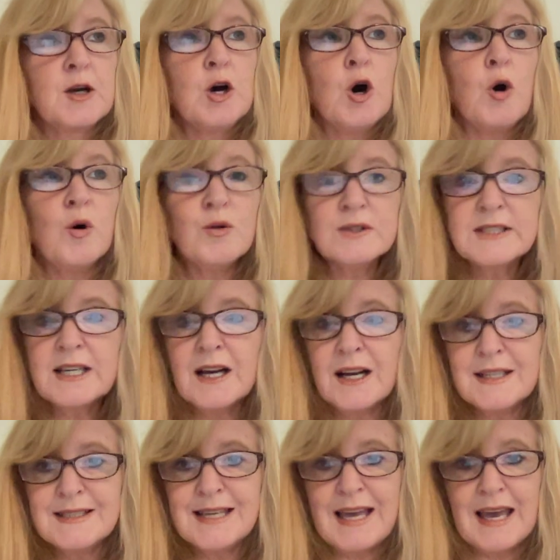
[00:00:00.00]
holding
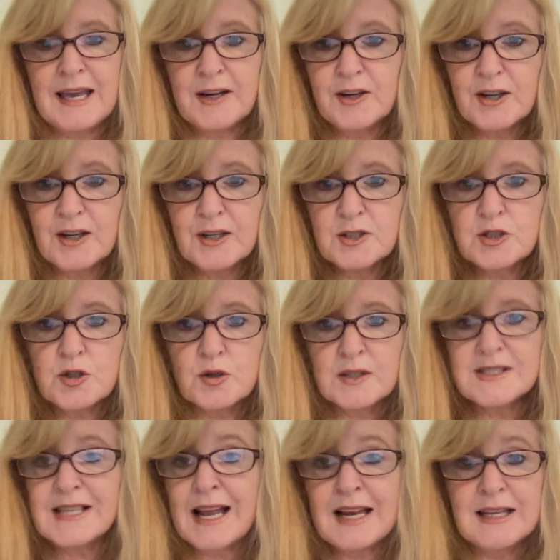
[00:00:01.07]
on to anger towards
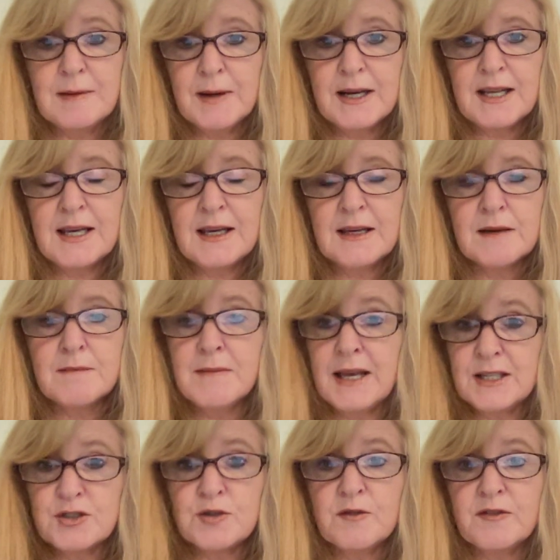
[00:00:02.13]
anybody
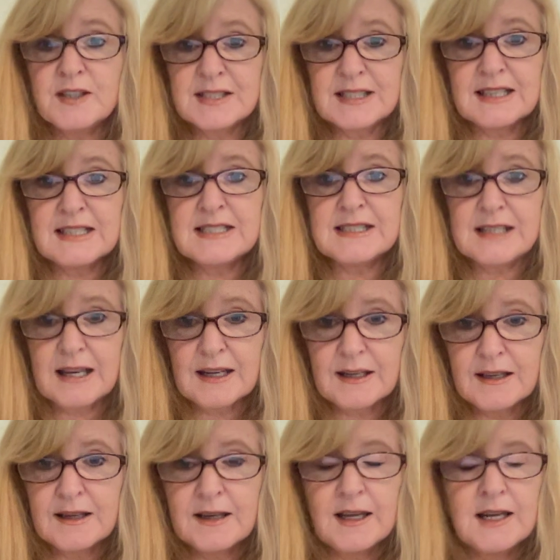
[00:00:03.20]
makes you physically sick.
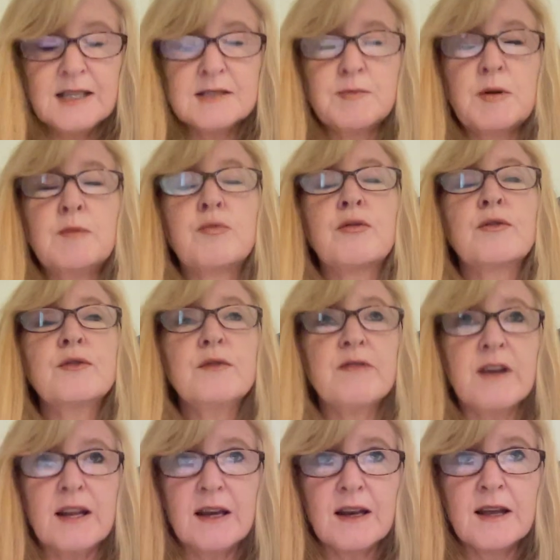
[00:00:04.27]
It has been
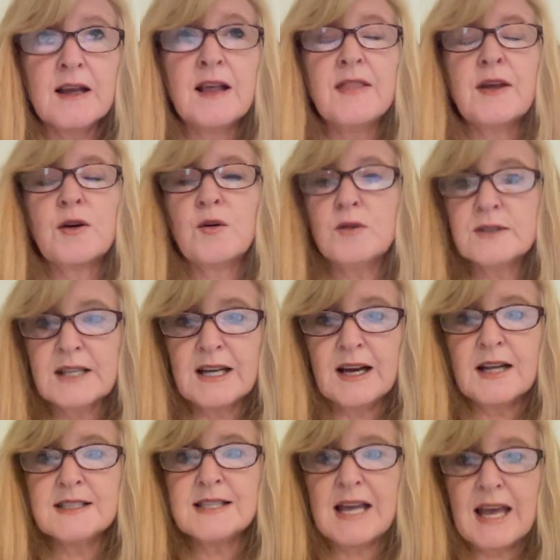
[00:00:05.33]
proven that holding
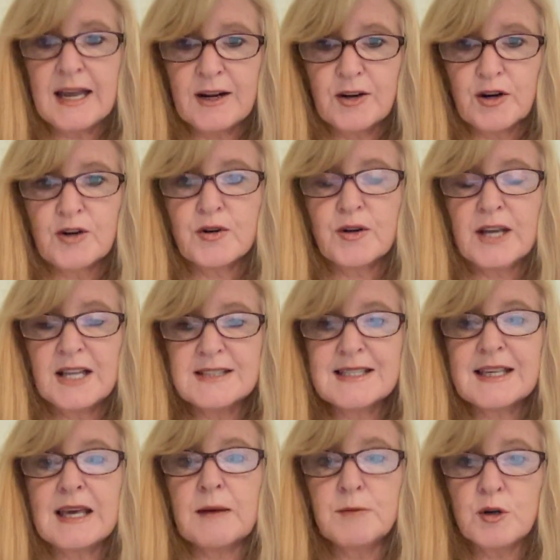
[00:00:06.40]
on to anger creates
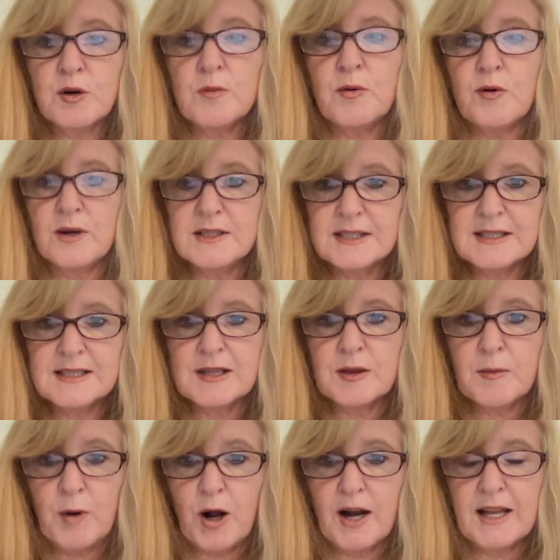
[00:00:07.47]
chemical poisons in the
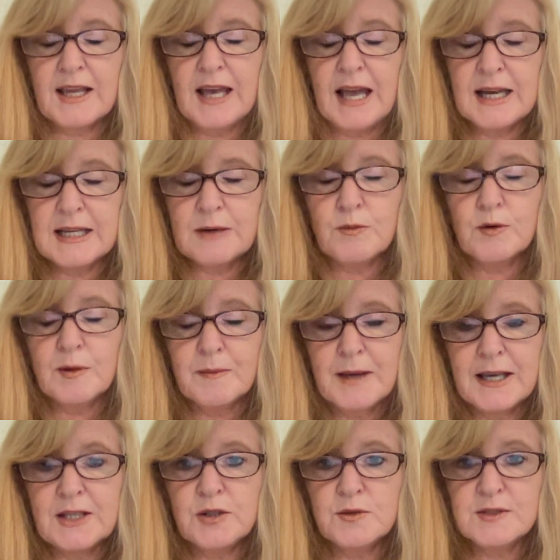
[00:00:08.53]
body and it will
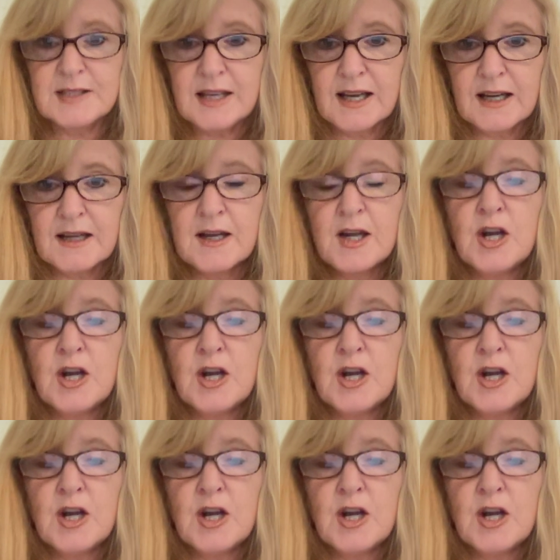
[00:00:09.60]
make you sick.